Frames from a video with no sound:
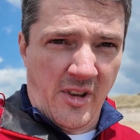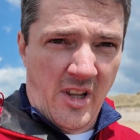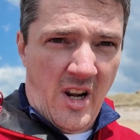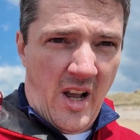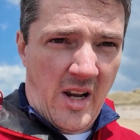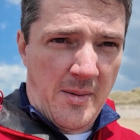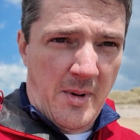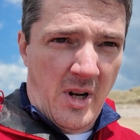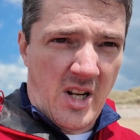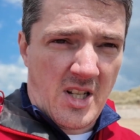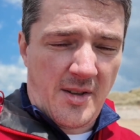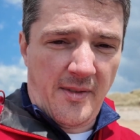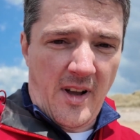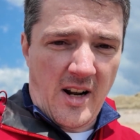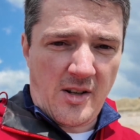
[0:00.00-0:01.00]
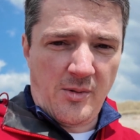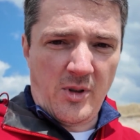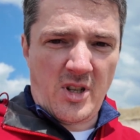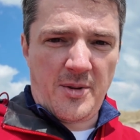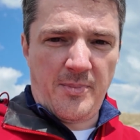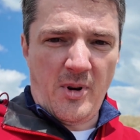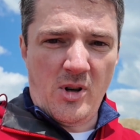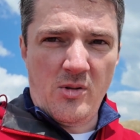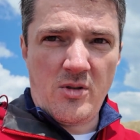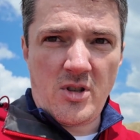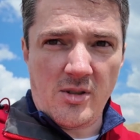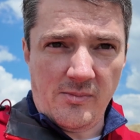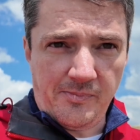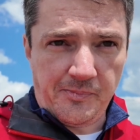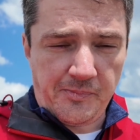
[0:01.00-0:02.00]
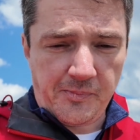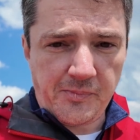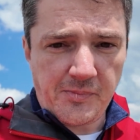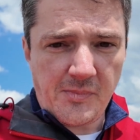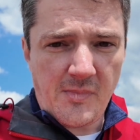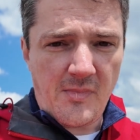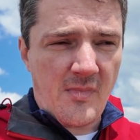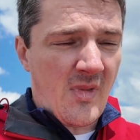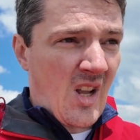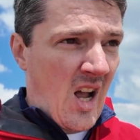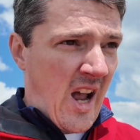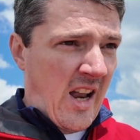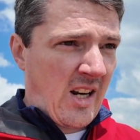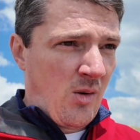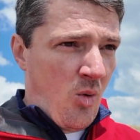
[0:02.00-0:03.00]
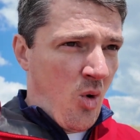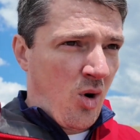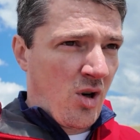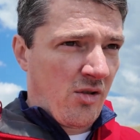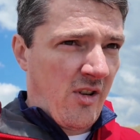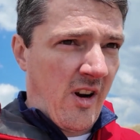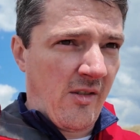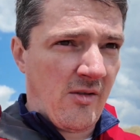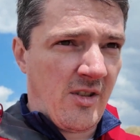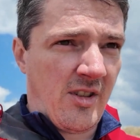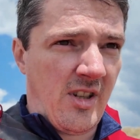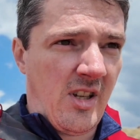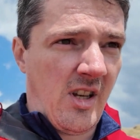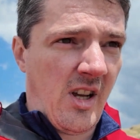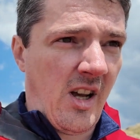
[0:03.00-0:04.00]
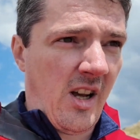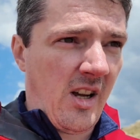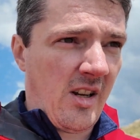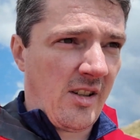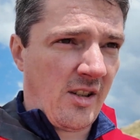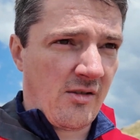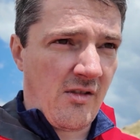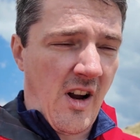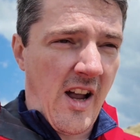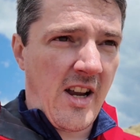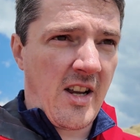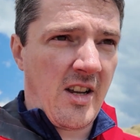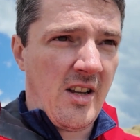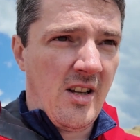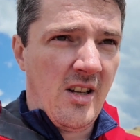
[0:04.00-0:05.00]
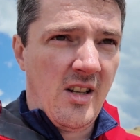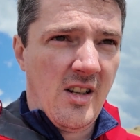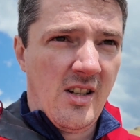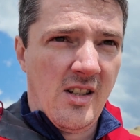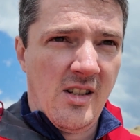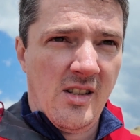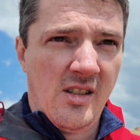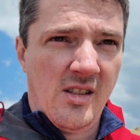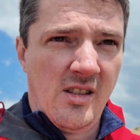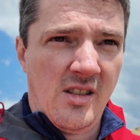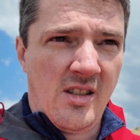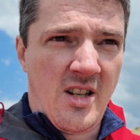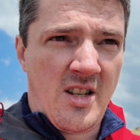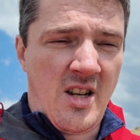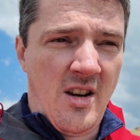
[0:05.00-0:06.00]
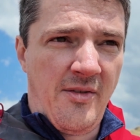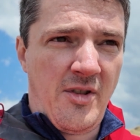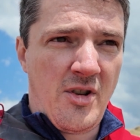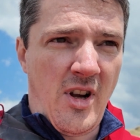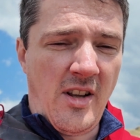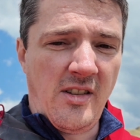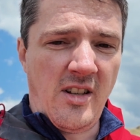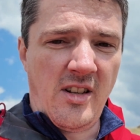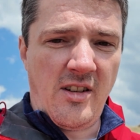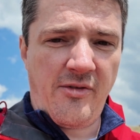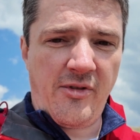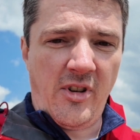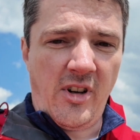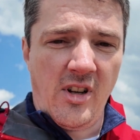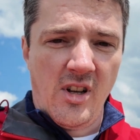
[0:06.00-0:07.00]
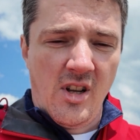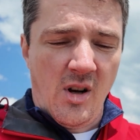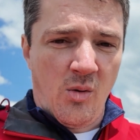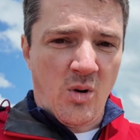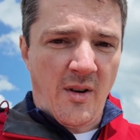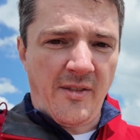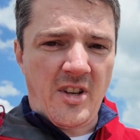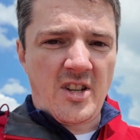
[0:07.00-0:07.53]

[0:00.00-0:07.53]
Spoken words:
9 minutes for that to expose, I had to walk around the wreck to see if there's anything different. And what I've